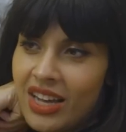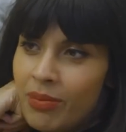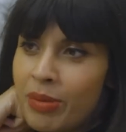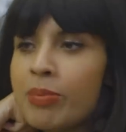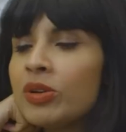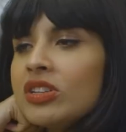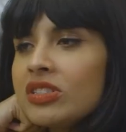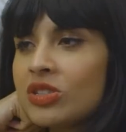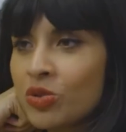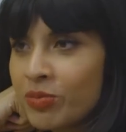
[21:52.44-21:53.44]
But people used
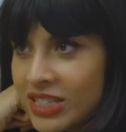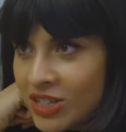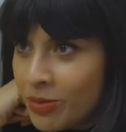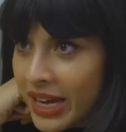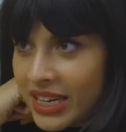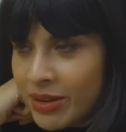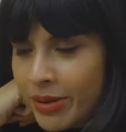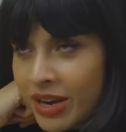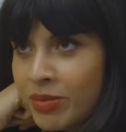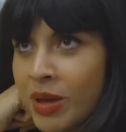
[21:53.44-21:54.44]
to taunt me so badly
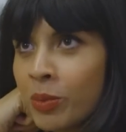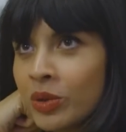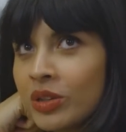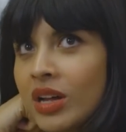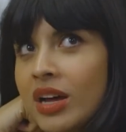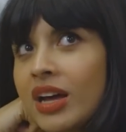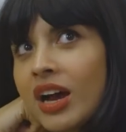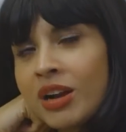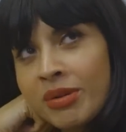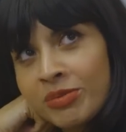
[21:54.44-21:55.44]
about it. People,
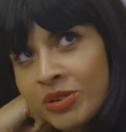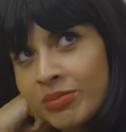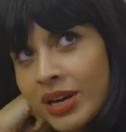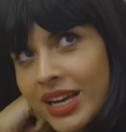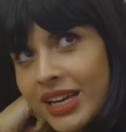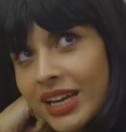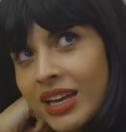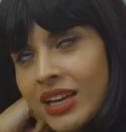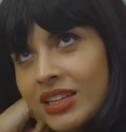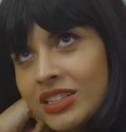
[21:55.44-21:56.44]
I remember on my
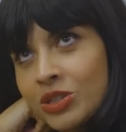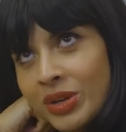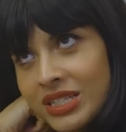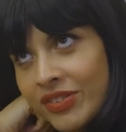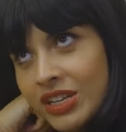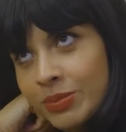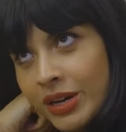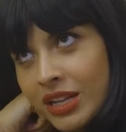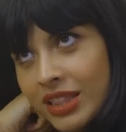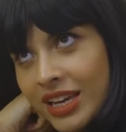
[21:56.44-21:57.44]
21st
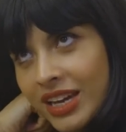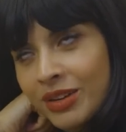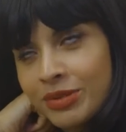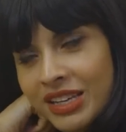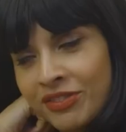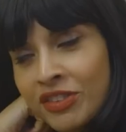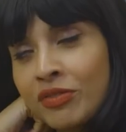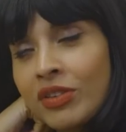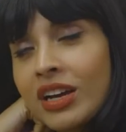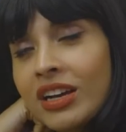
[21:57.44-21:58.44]
birthday, I was
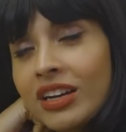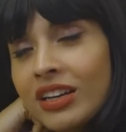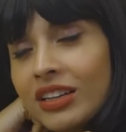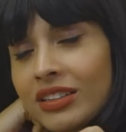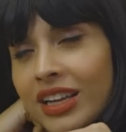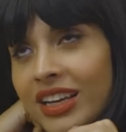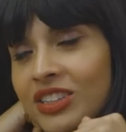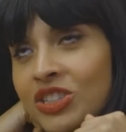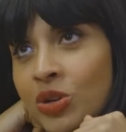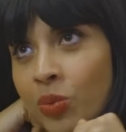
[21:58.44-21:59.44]
given
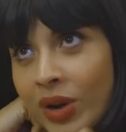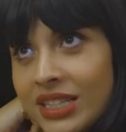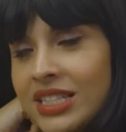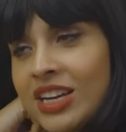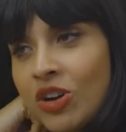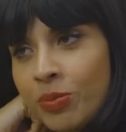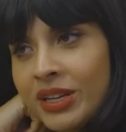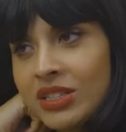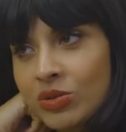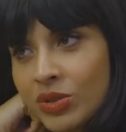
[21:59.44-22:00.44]
like 20
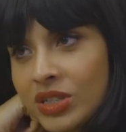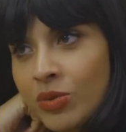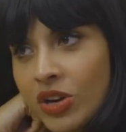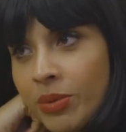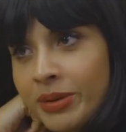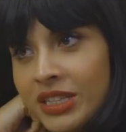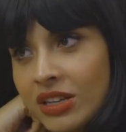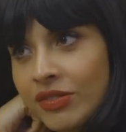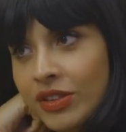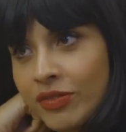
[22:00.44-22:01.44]
copies or 21 copies
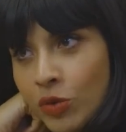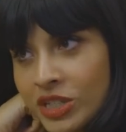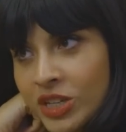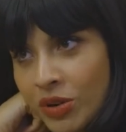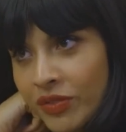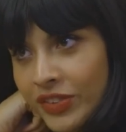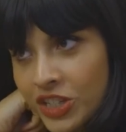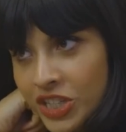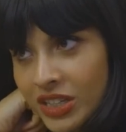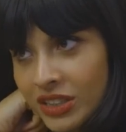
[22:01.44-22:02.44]
of The 40-Year-Old Virgin